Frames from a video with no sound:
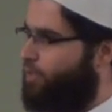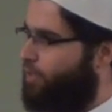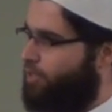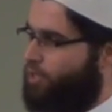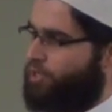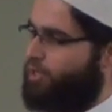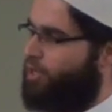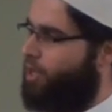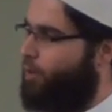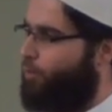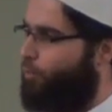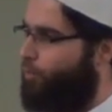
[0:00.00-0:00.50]
They
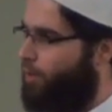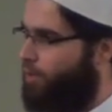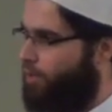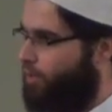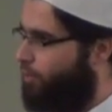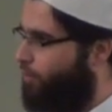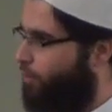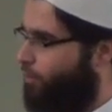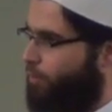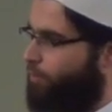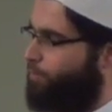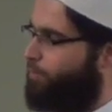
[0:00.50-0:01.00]
did not win.
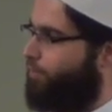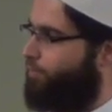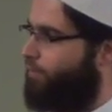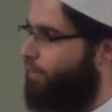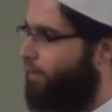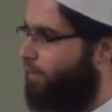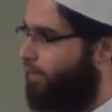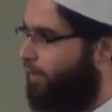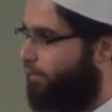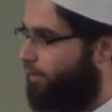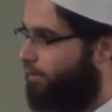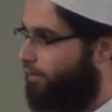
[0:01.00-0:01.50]
They weren't
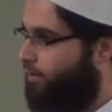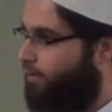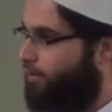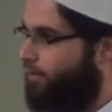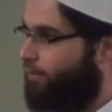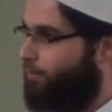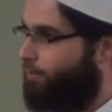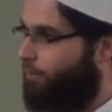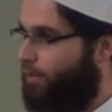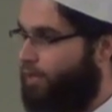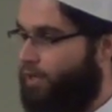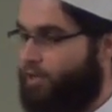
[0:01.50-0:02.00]
prevalent.
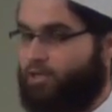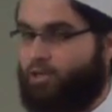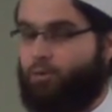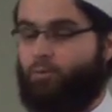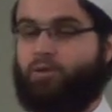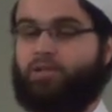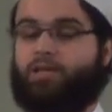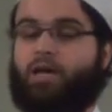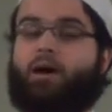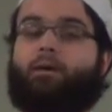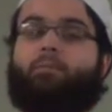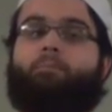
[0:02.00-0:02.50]
Because it
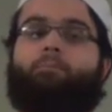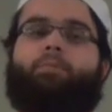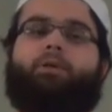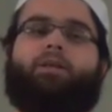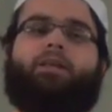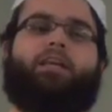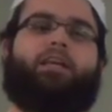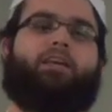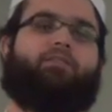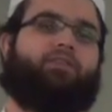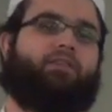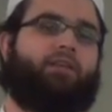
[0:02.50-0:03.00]
was
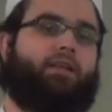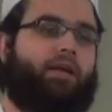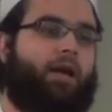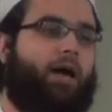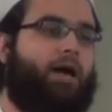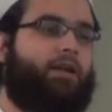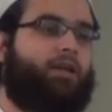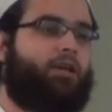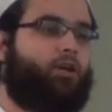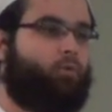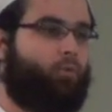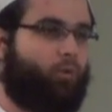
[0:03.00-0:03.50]
unbelievably
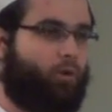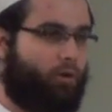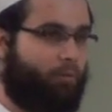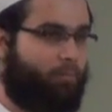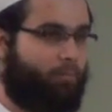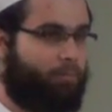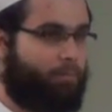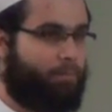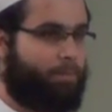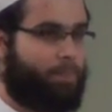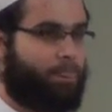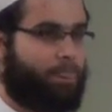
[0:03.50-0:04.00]

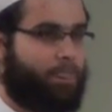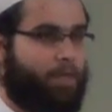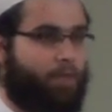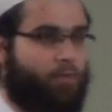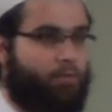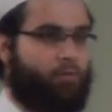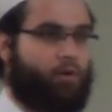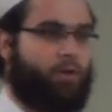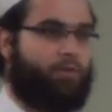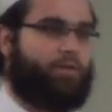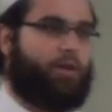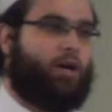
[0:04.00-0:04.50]
unequal.
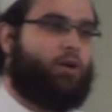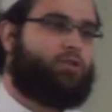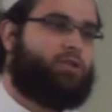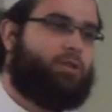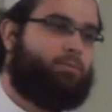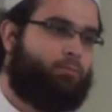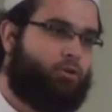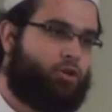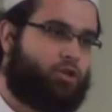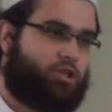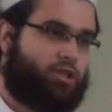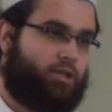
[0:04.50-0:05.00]

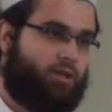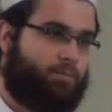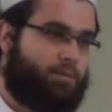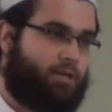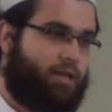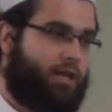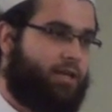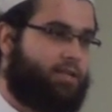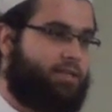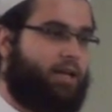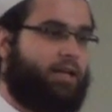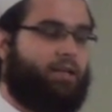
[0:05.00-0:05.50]
3,000 Muslims
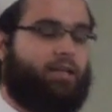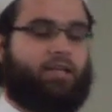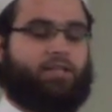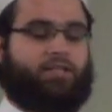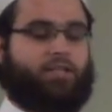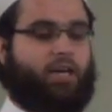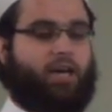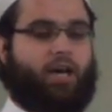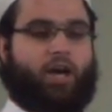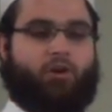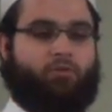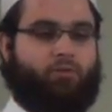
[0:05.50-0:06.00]
against at least
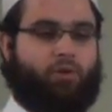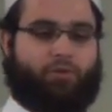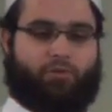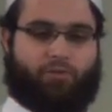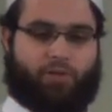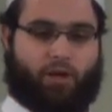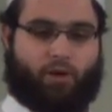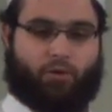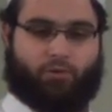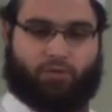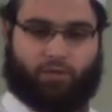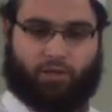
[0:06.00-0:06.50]

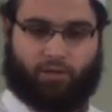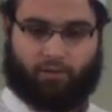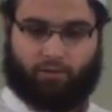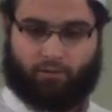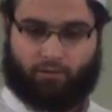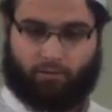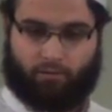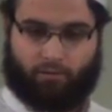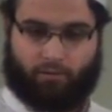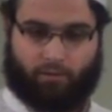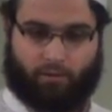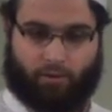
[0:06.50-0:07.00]
100,000
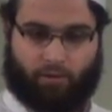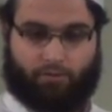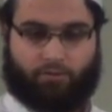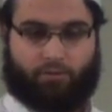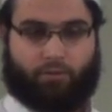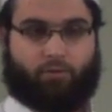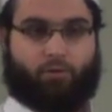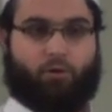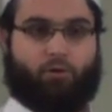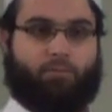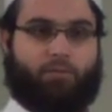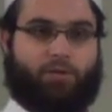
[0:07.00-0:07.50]
of
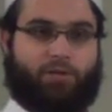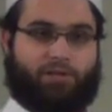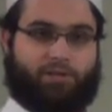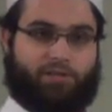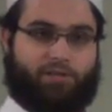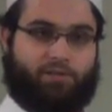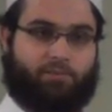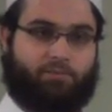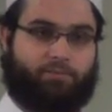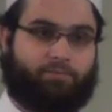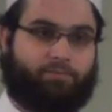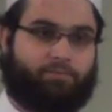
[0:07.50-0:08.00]
the
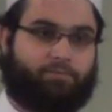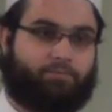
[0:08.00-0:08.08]
Romans.